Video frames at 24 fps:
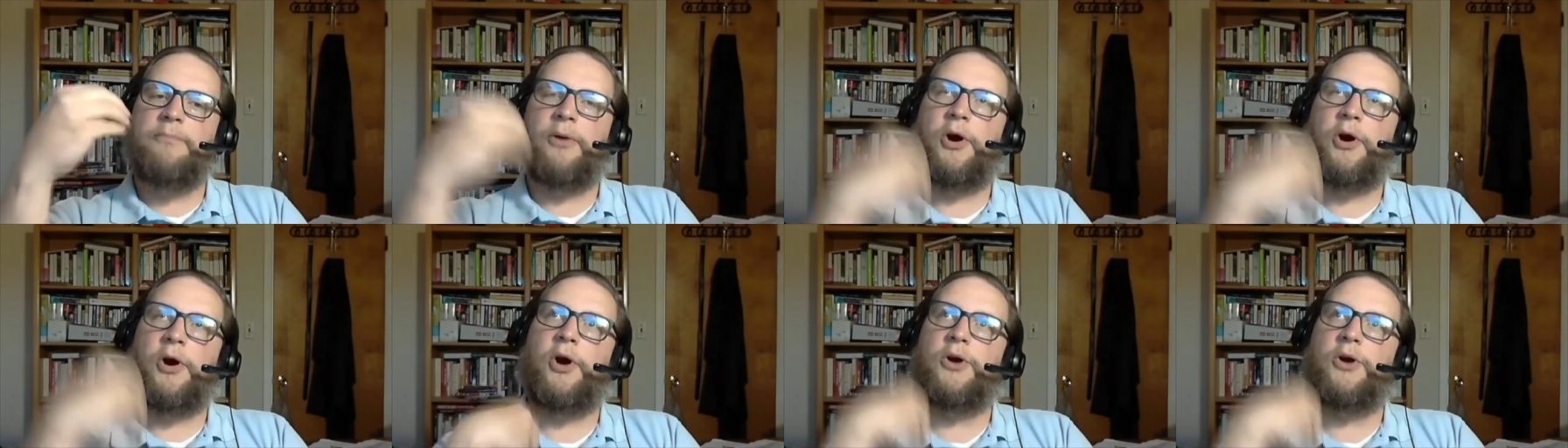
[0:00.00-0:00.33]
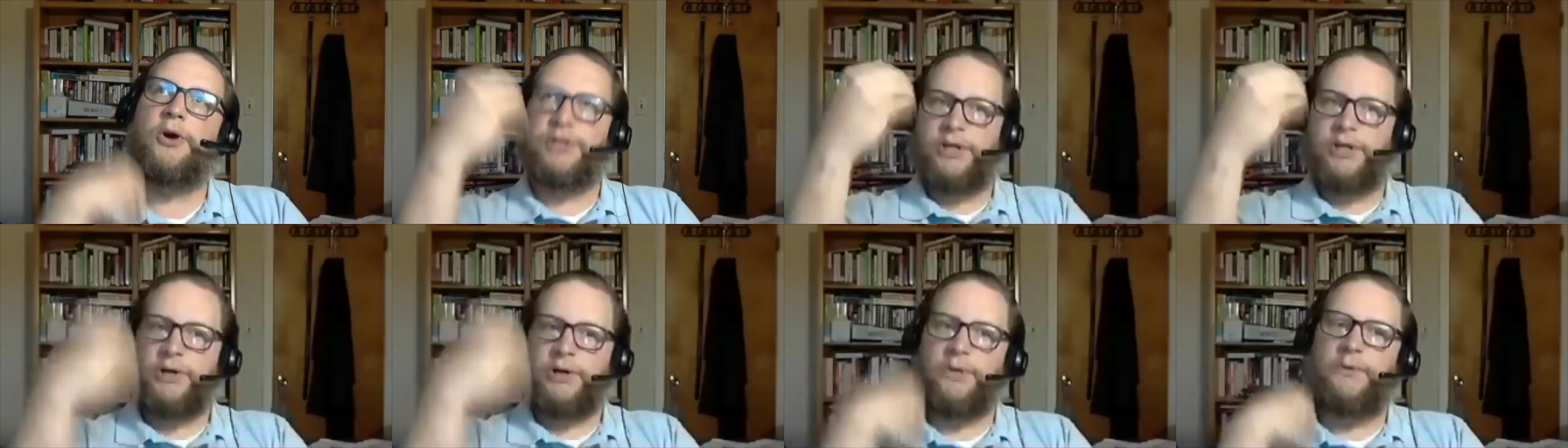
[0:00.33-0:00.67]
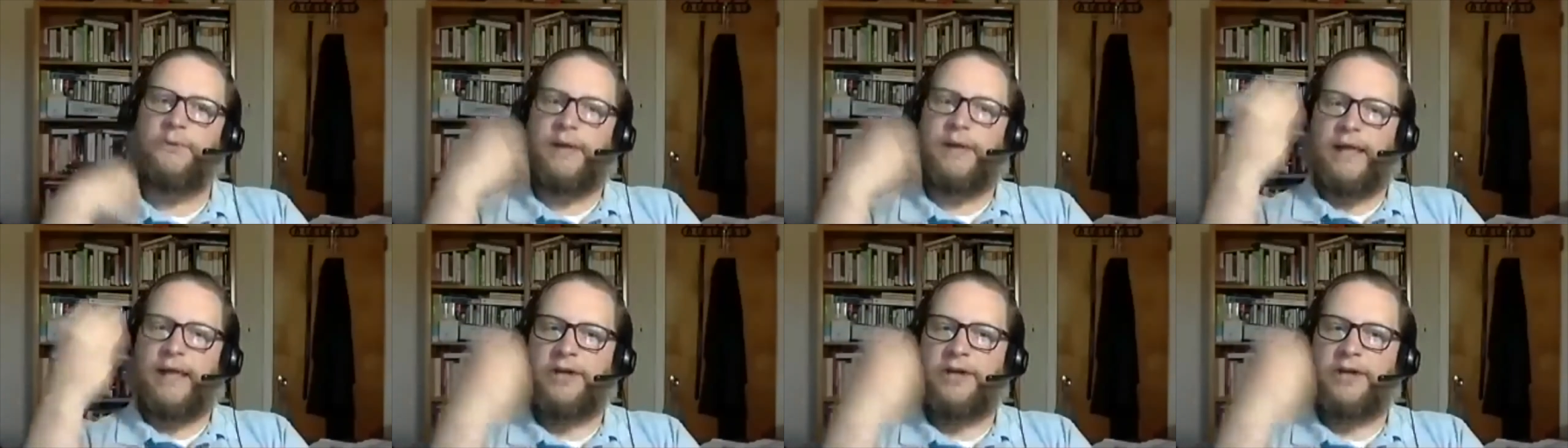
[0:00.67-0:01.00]
personal
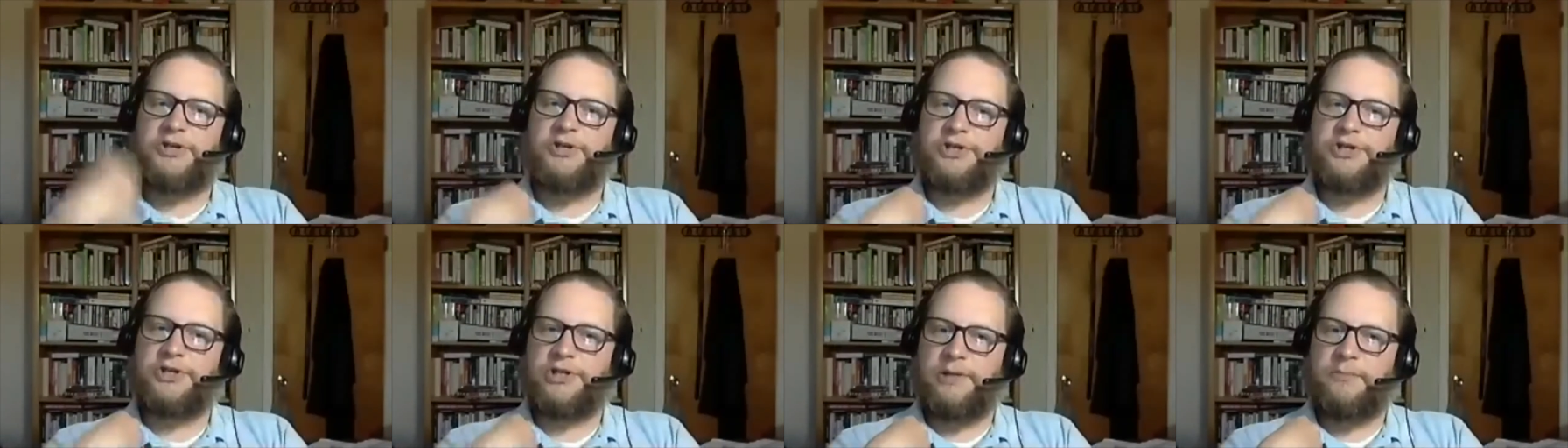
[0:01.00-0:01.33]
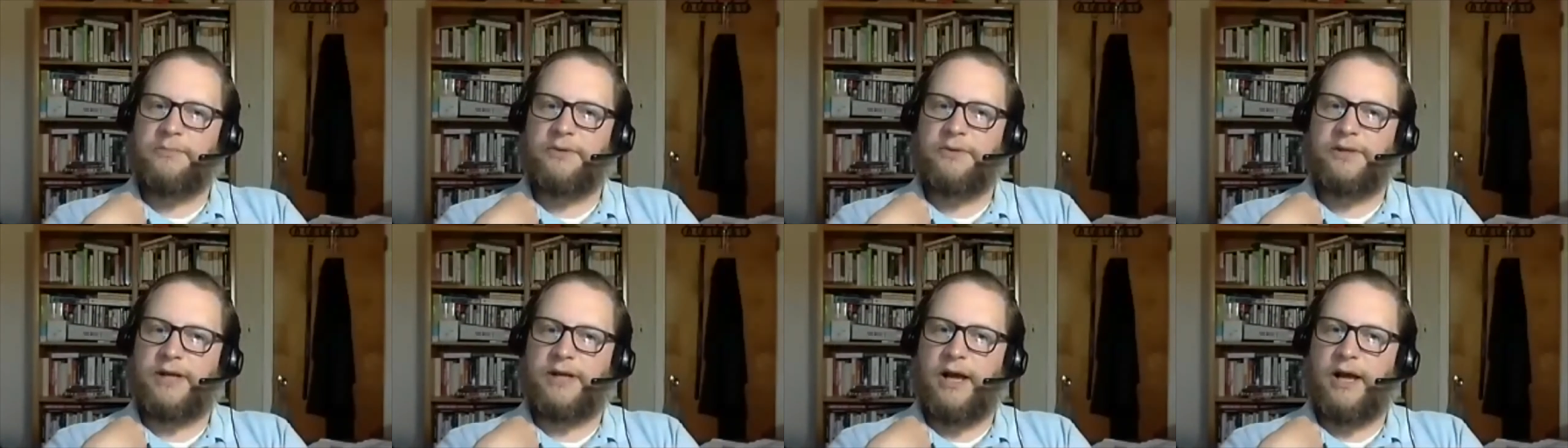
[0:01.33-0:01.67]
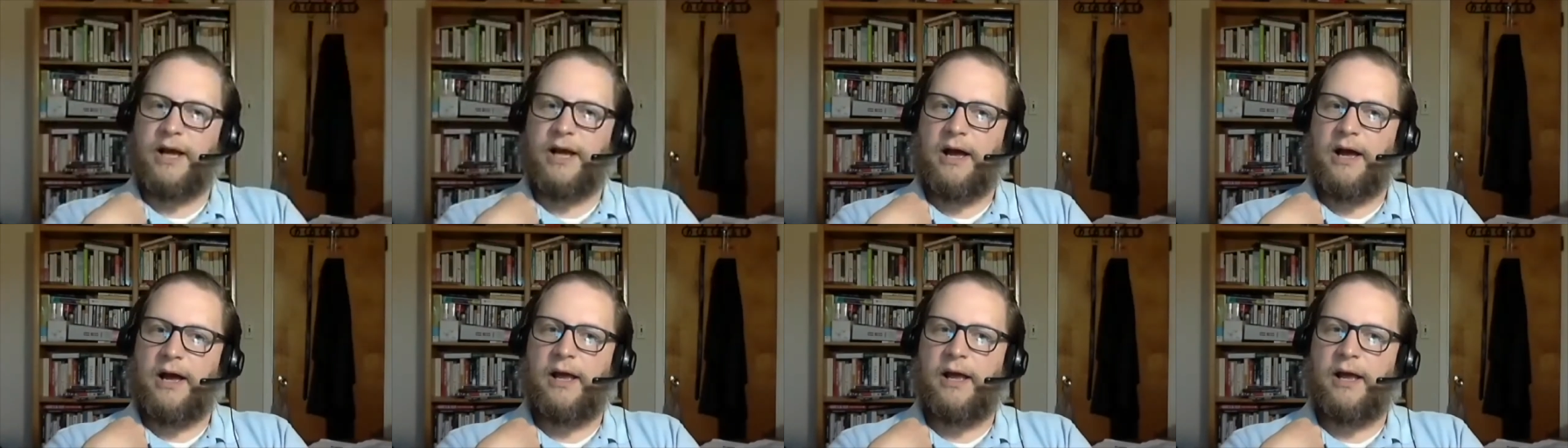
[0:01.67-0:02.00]
relationship with
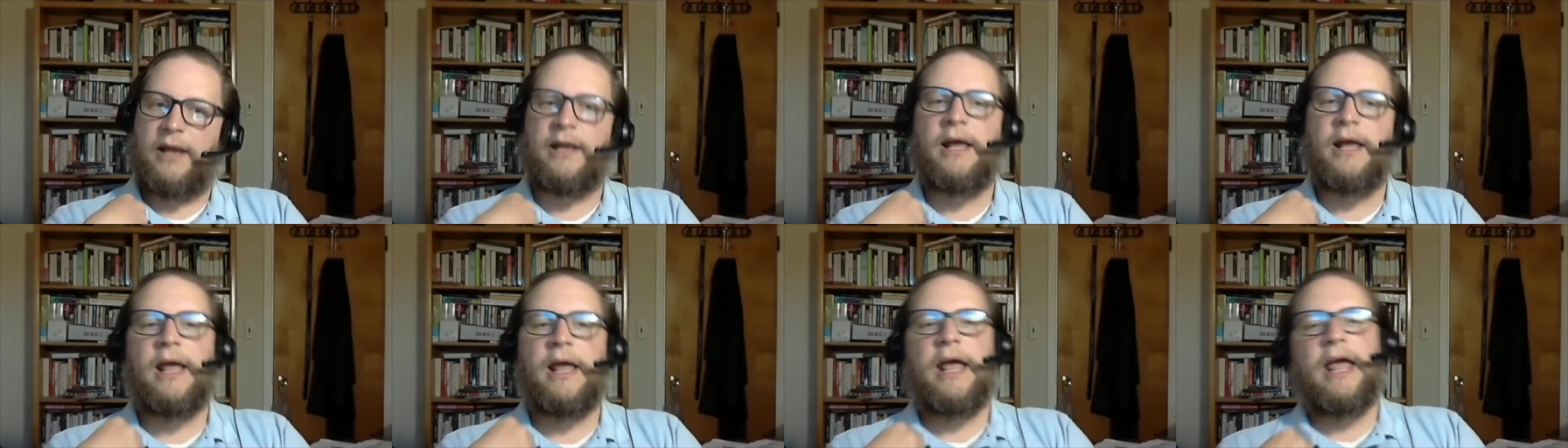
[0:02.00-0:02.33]
God,